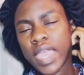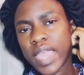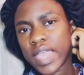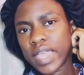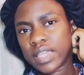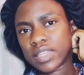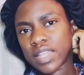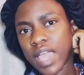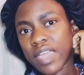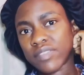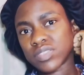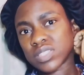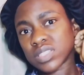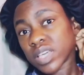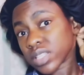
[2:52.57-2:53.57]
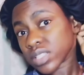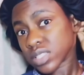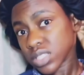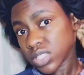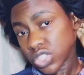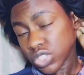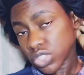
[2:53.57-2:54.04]
And I've decided
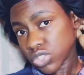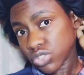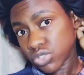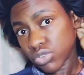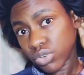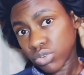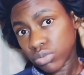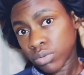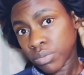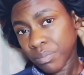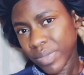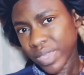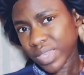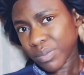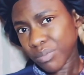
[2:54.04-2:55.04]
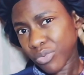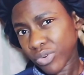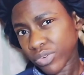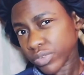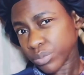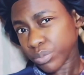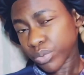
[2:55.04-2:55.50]
to just, you know, make it more
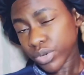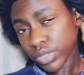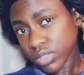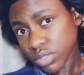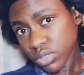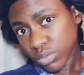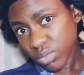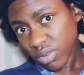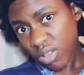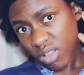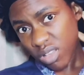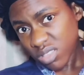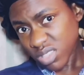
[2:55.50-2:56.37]
of a personal blog.